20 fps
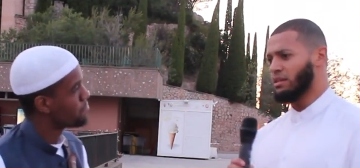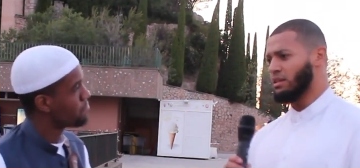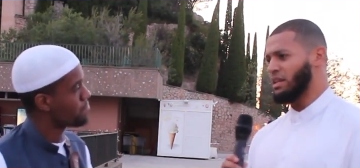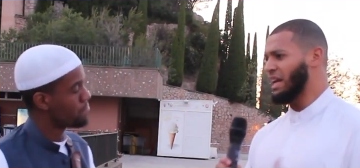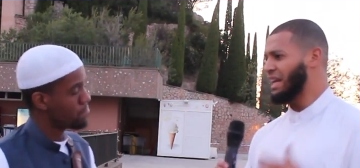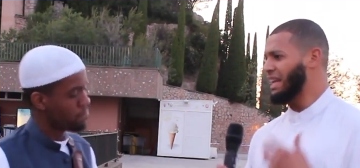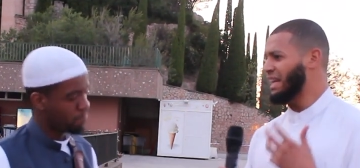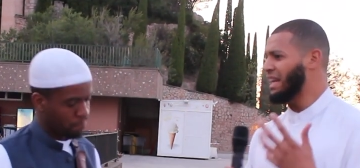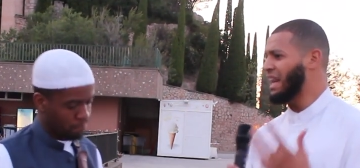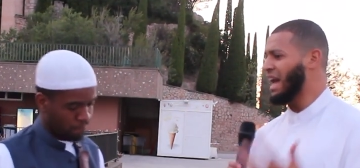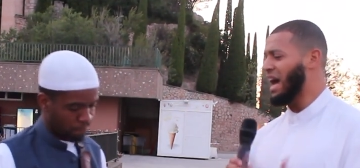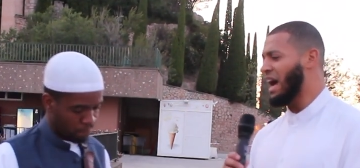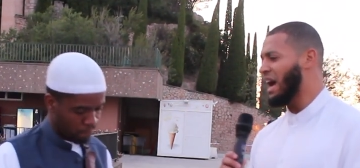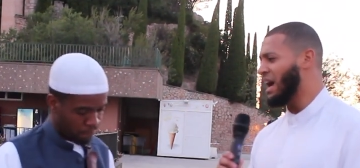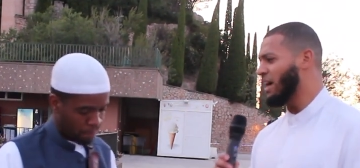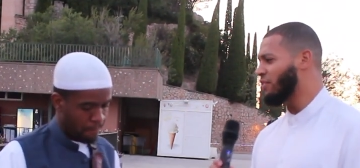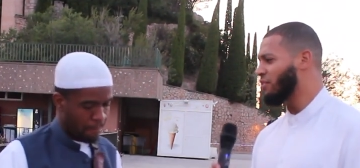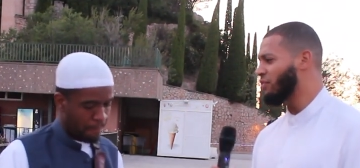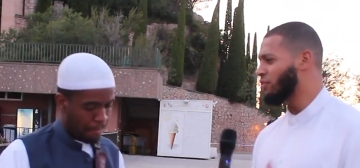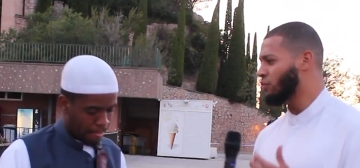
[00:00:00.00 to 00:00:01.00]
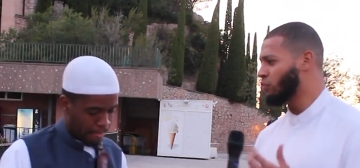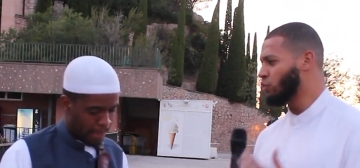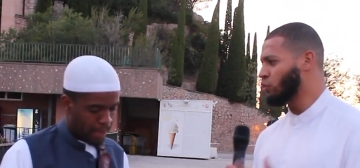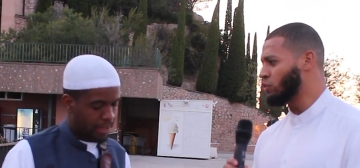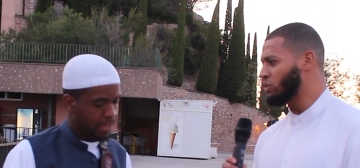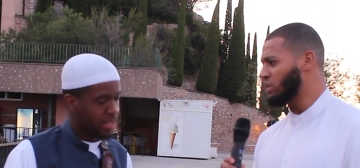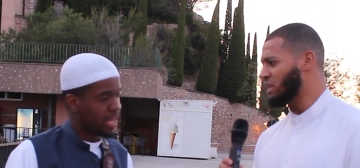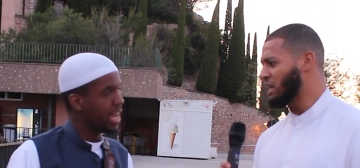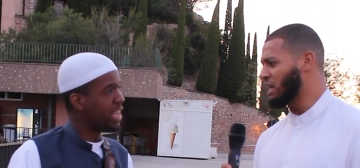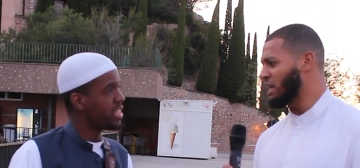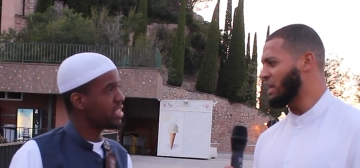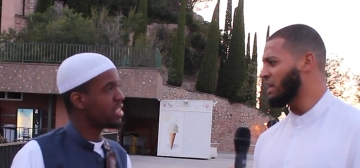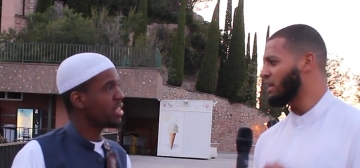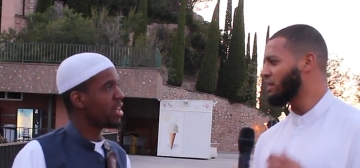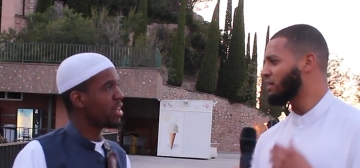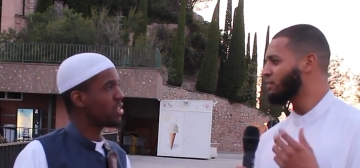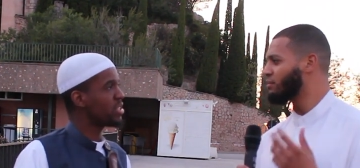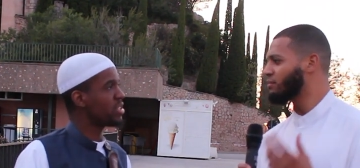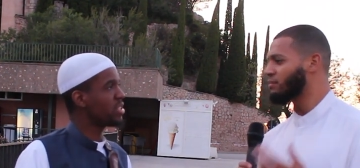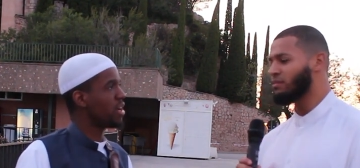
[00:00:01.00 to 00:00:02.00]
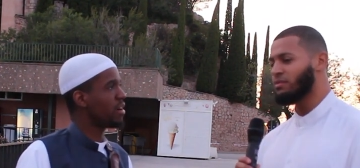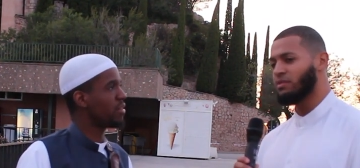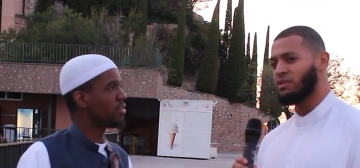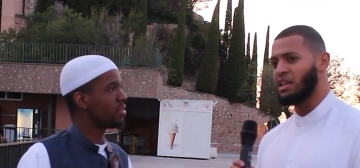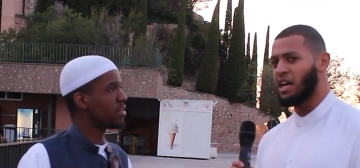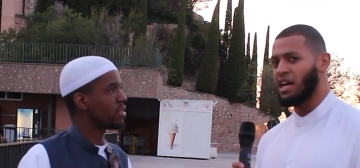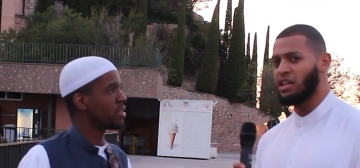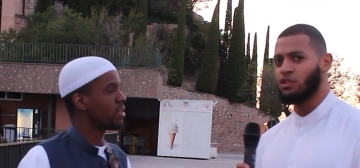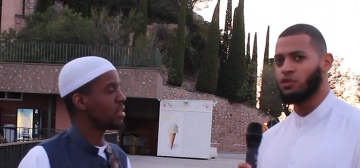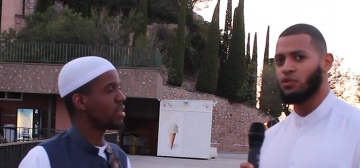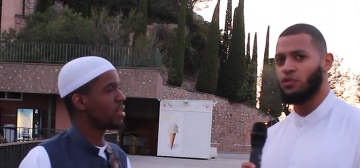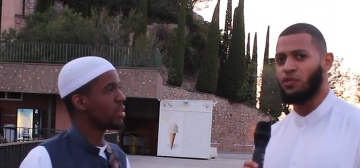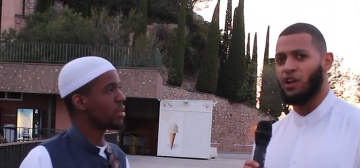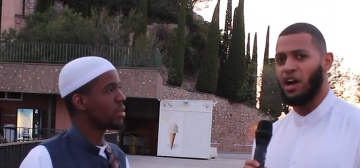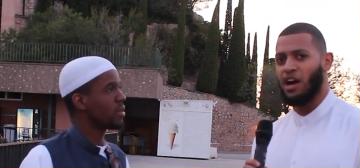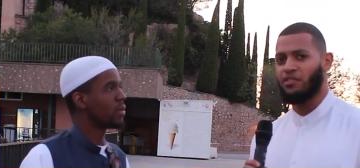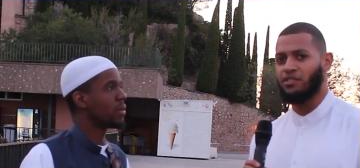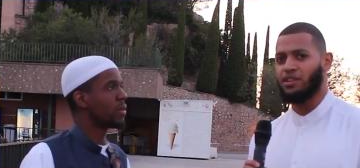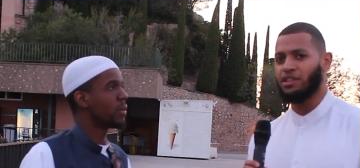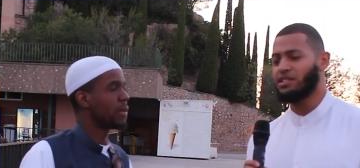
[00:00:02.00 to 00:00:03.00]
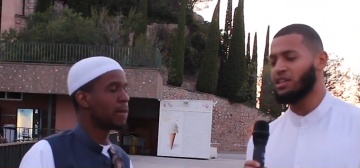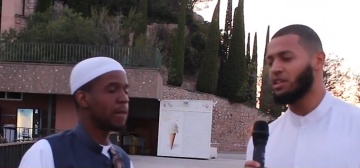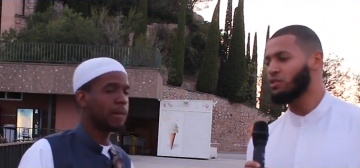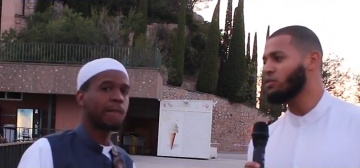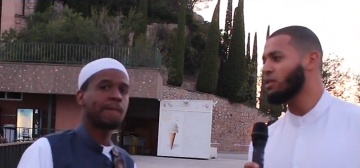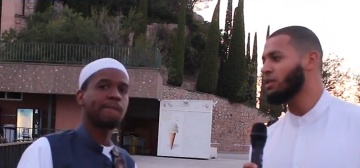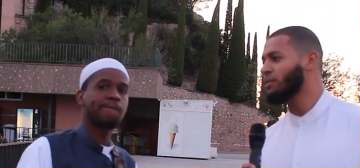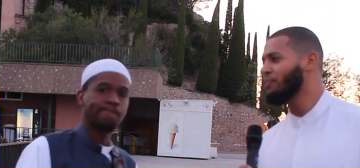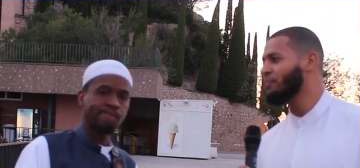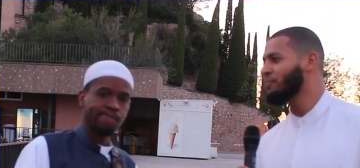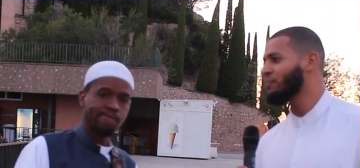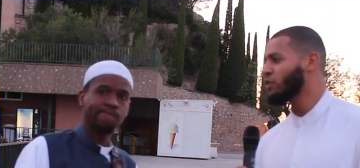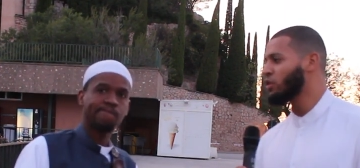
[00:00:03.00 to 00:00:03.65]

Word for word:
Speaker 1: daily life routine, nine to five, et cetera.